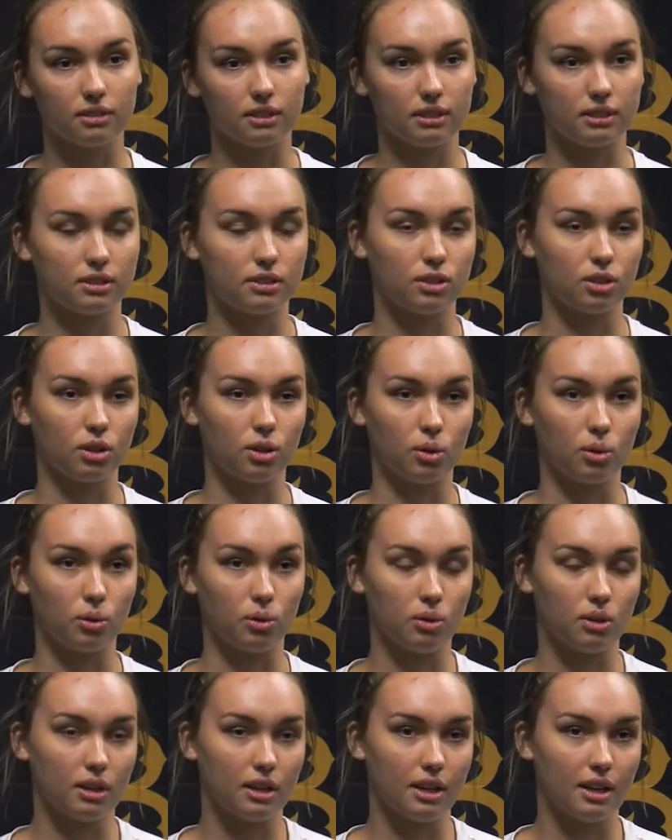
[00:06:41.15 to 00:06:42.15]
So
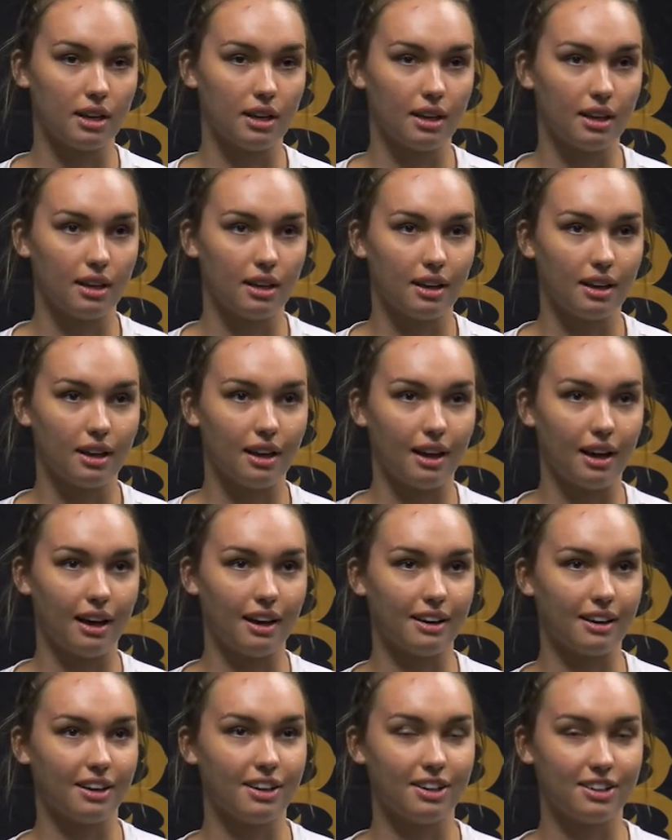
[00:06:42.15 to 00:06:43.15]

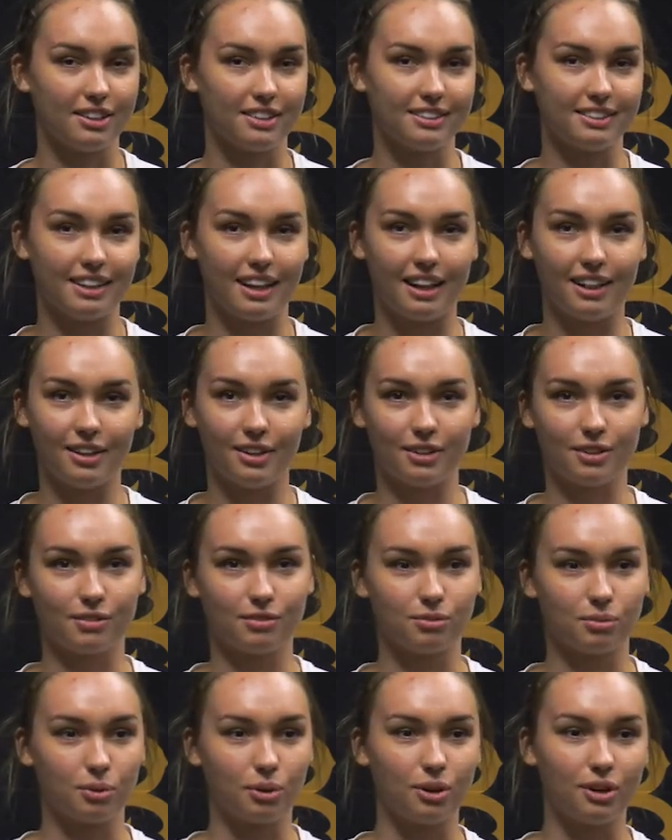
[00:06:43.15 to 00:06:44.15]
I heard a lot
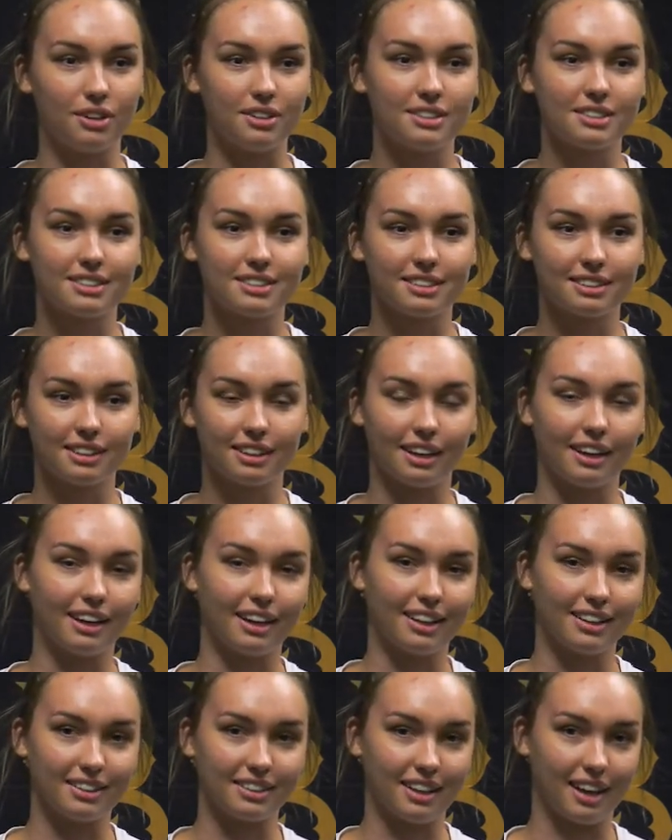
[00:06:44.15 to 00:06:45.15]
of words,
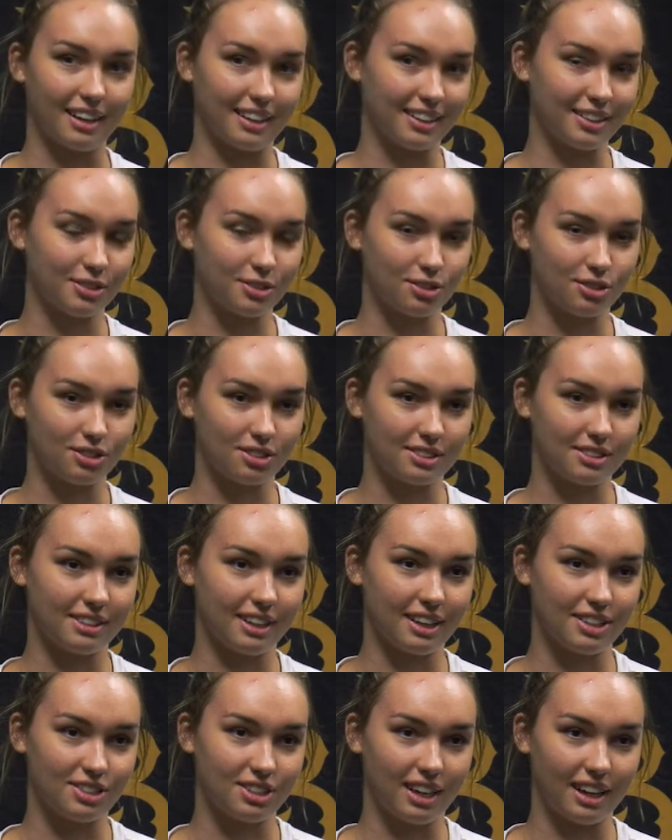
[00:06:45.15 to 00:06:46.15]
and I need to just
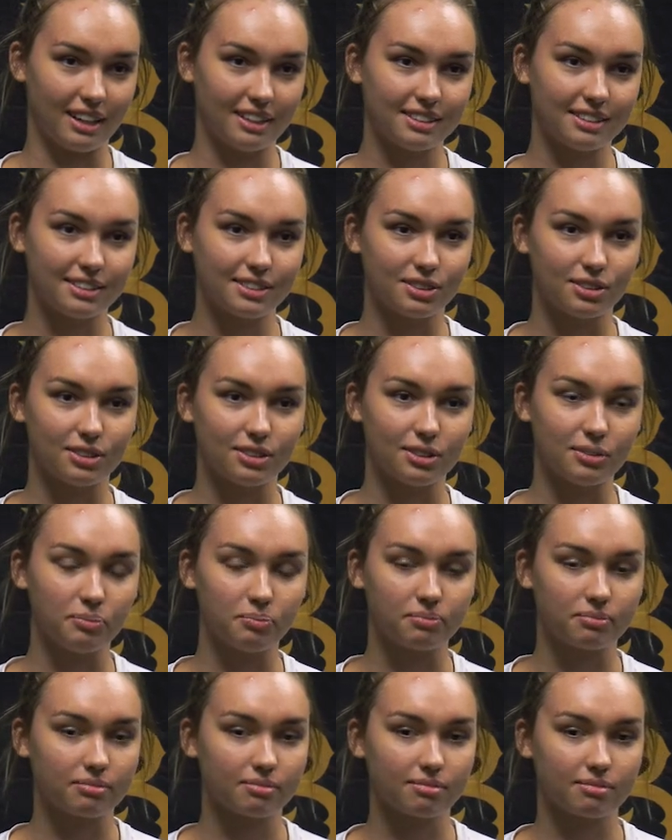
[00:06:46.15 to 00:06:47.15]
adjust to
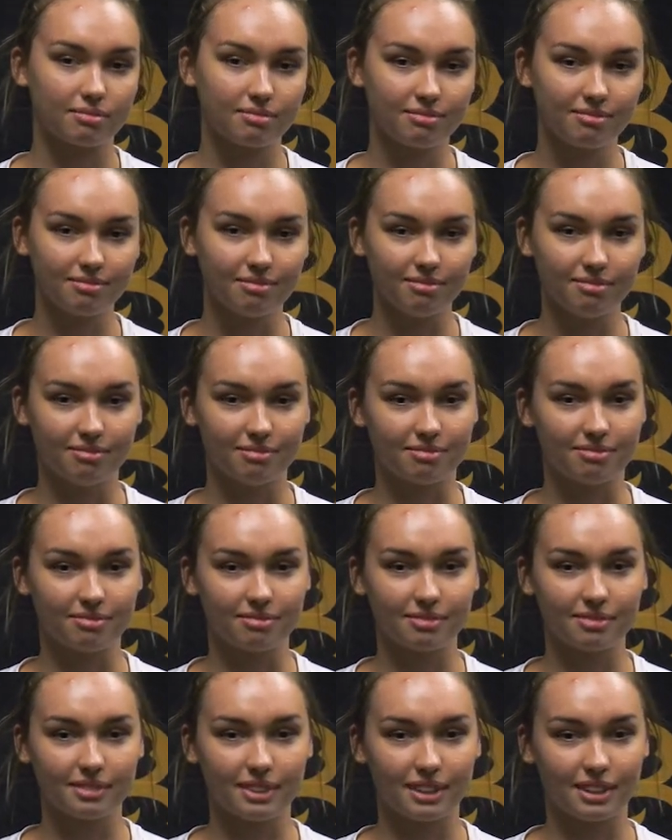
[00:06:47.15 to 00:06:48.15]

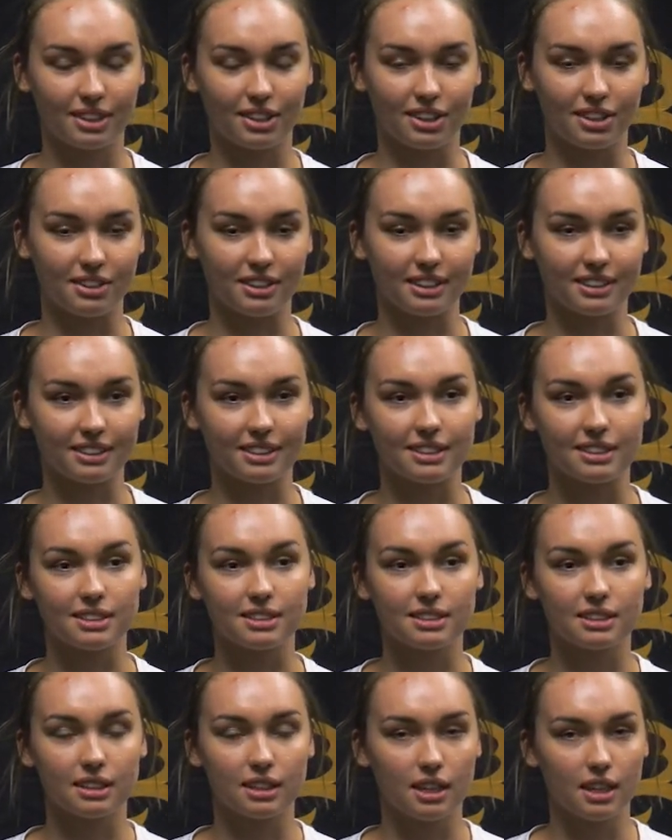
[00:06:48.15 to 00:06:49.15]
hearing
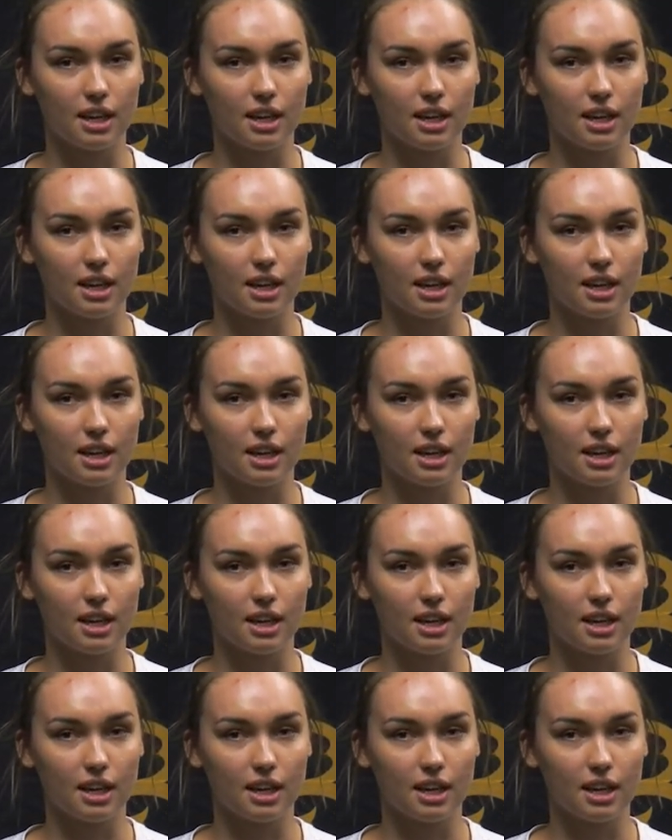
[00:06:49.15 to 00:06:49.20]
this.